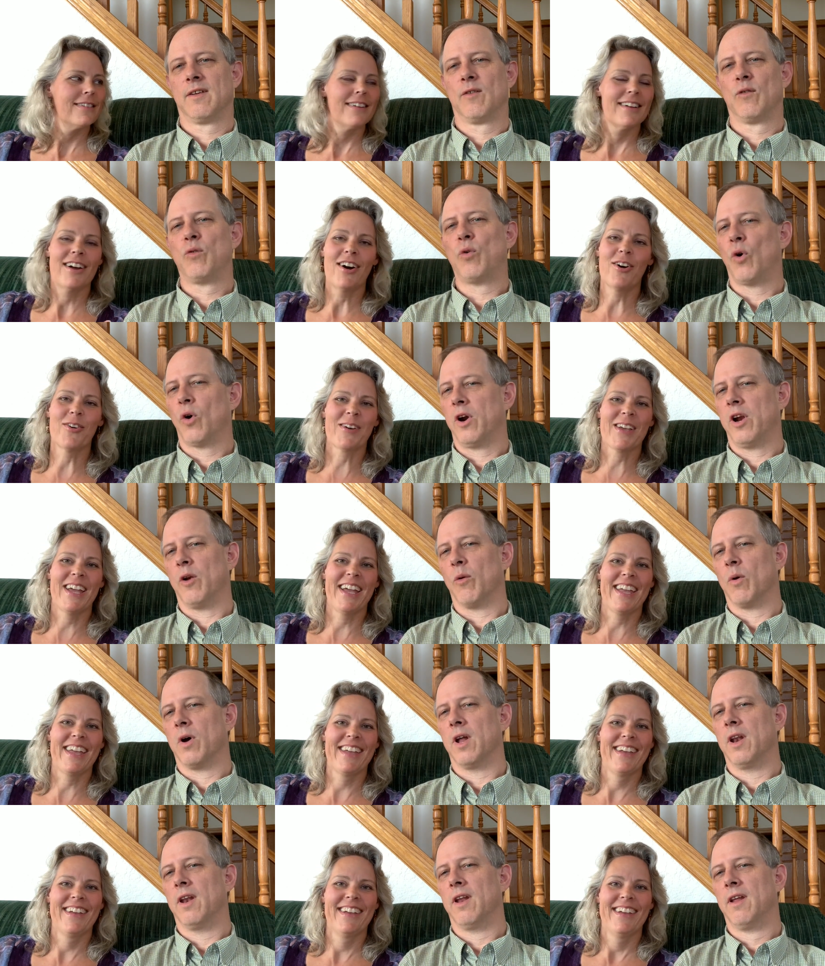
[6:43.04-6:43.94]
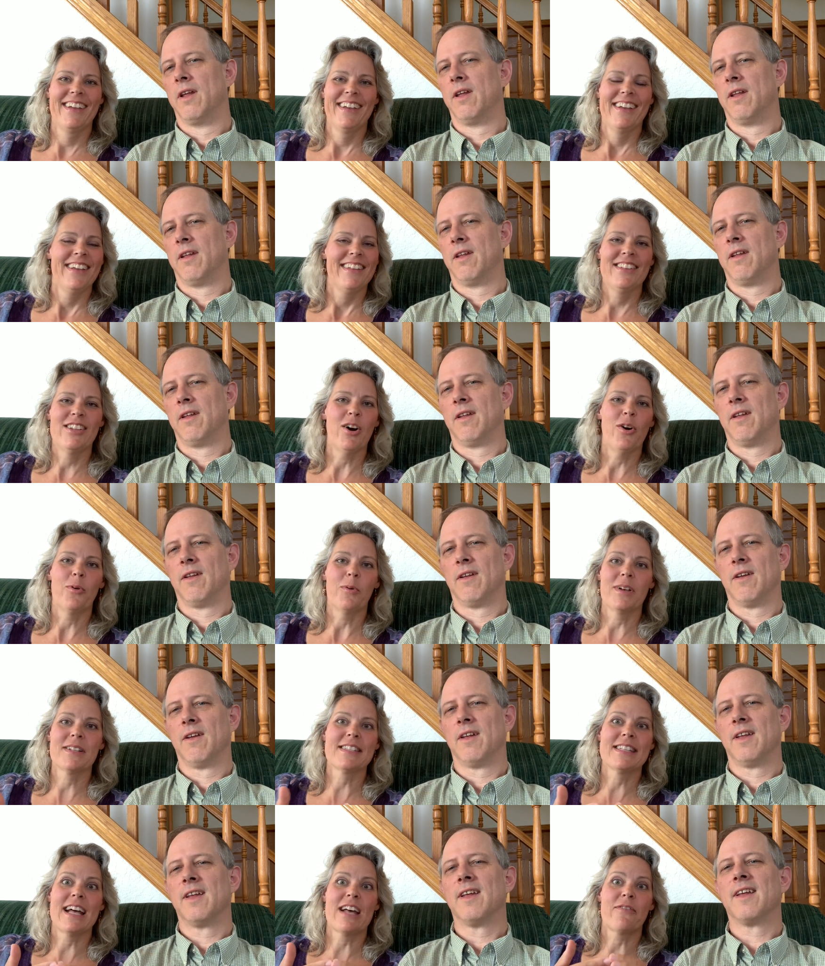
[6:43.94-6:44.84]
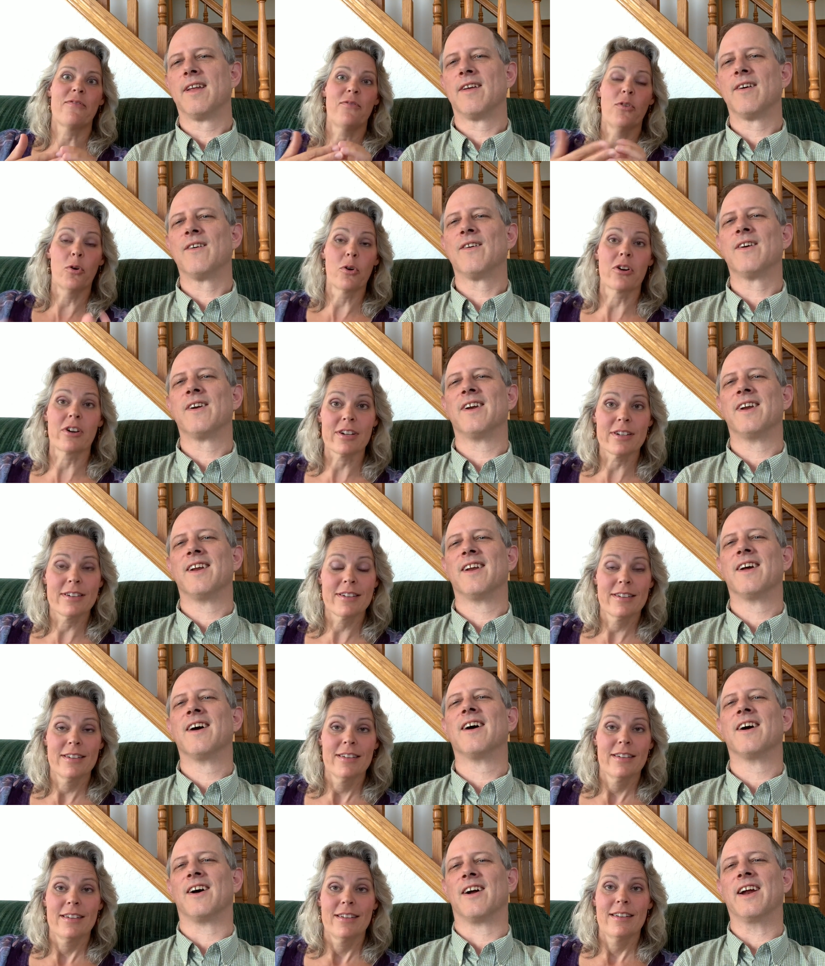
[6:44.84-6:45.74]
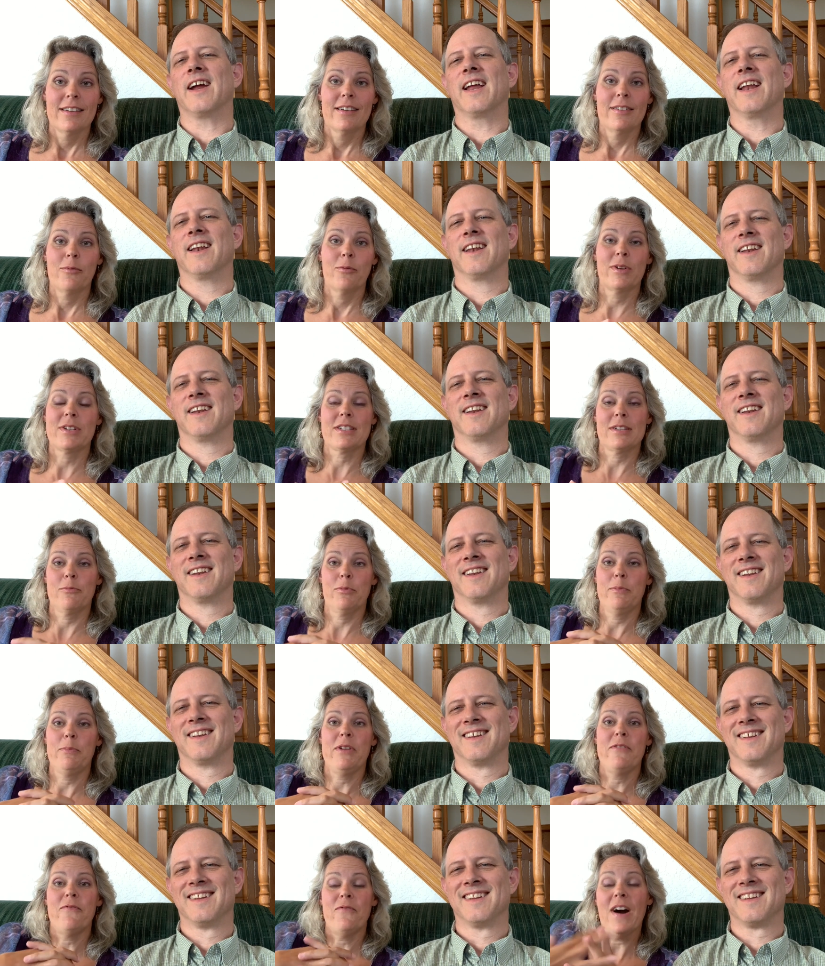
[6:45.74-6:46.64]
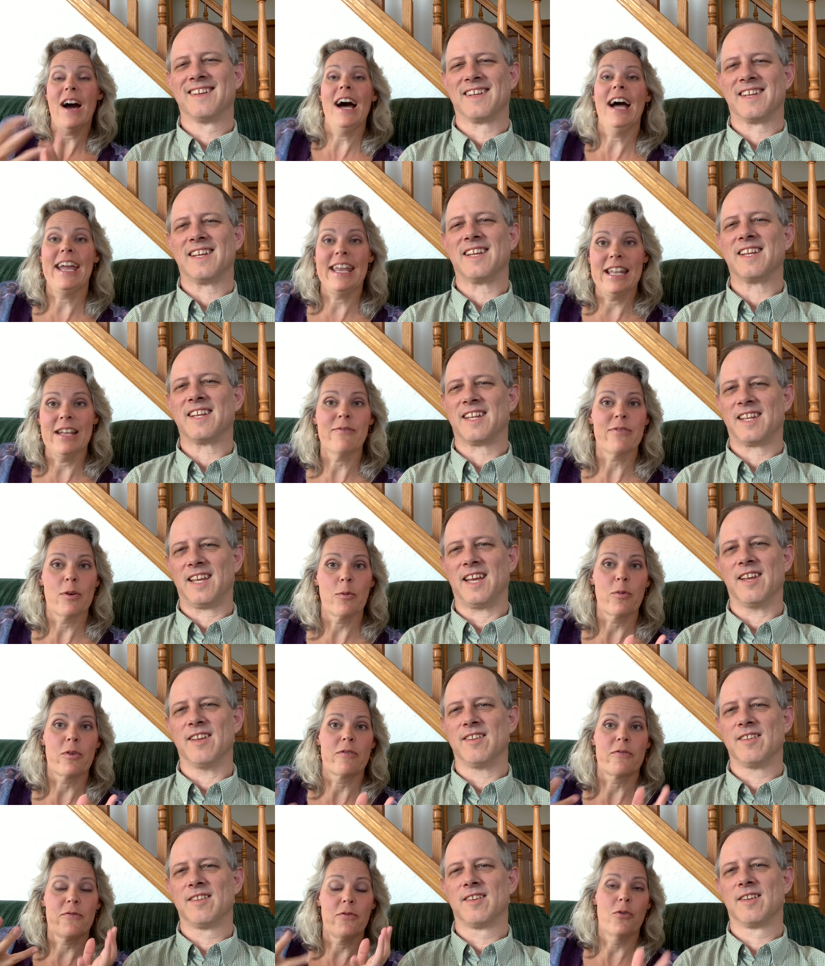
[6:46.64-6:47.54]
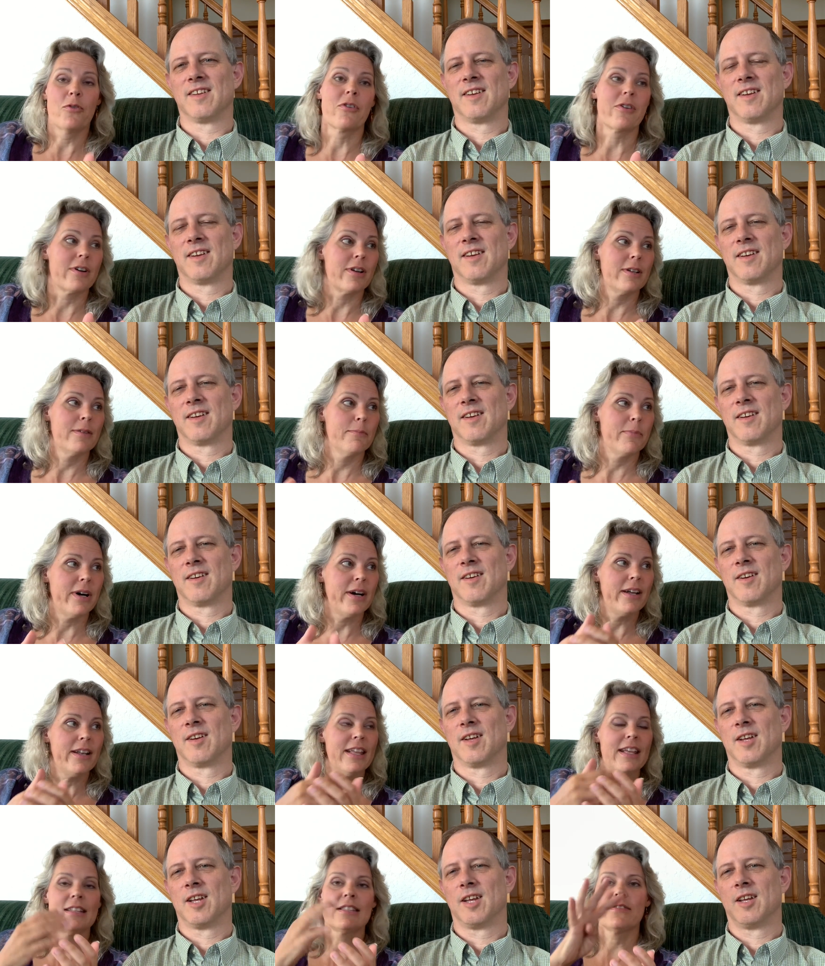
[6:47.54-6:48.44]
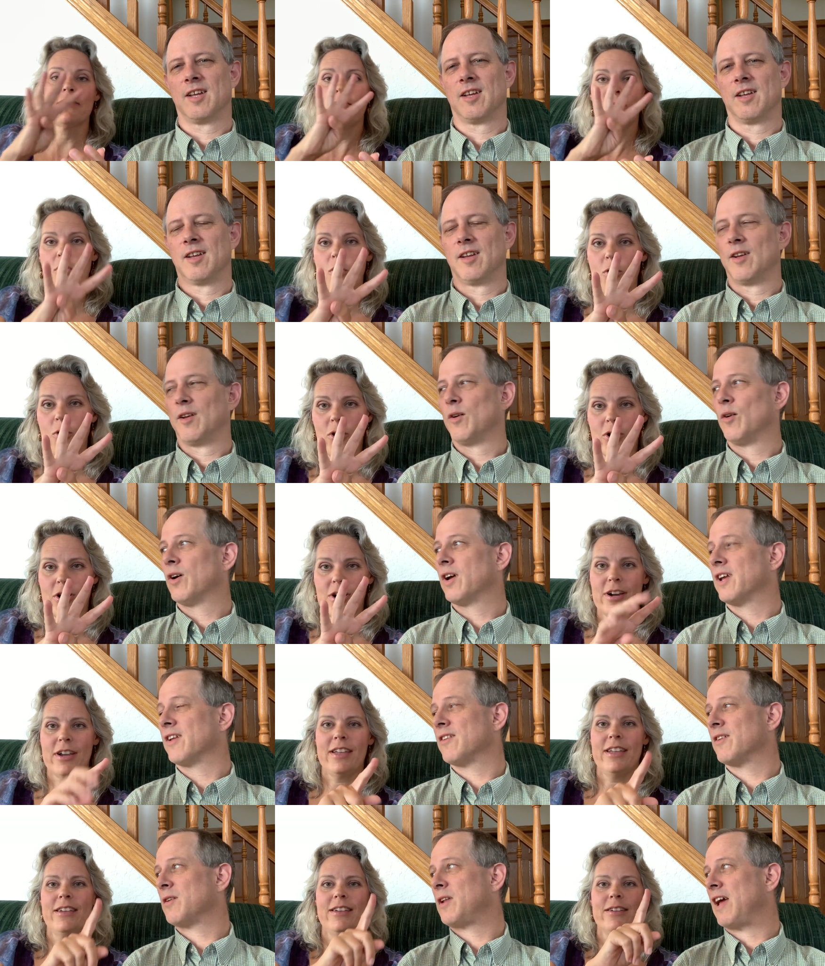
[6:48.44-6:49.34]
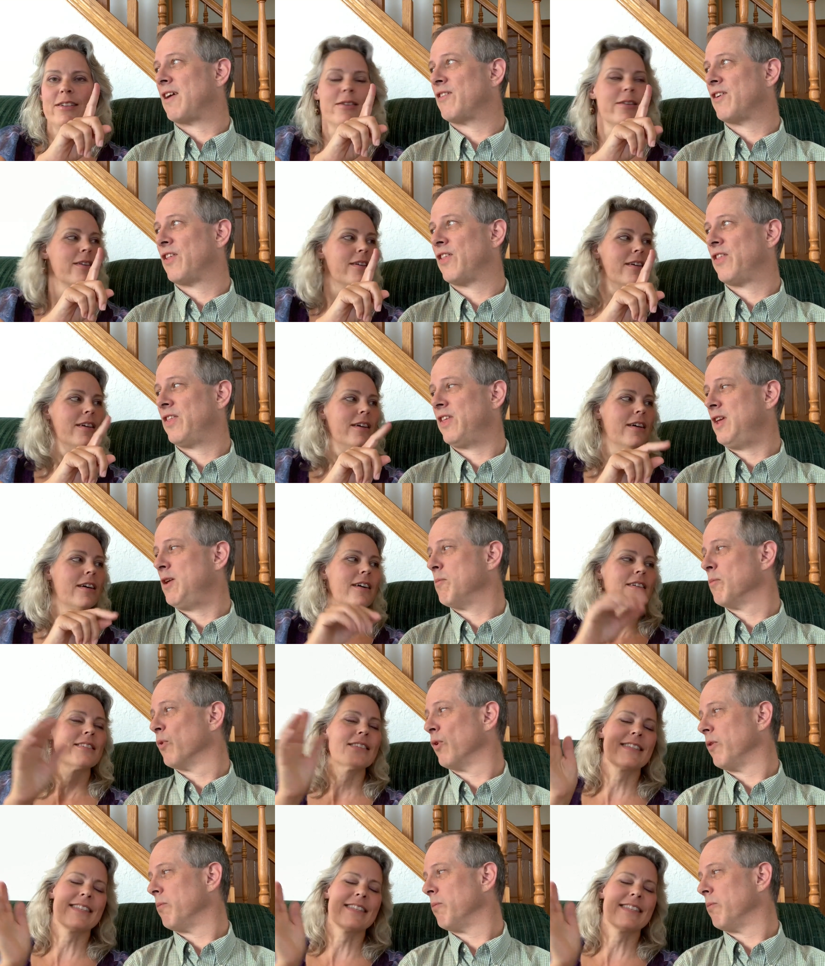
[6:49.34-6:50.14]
Speaker 1: Four okay. in one.
Speaker 2: No, it's not foreign. All right. Which it would be fine if it yes. were foreign, but it's for Because it would have a
Speaker 1: theme with